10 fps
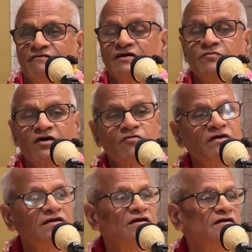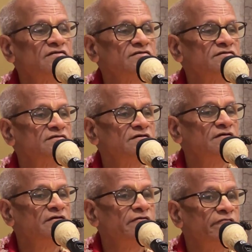What Bhagavan does,
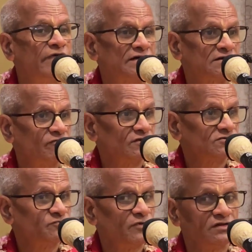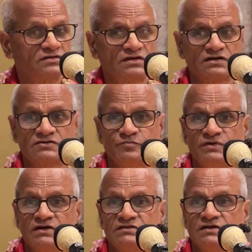whatever small things,
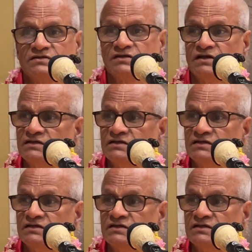big things,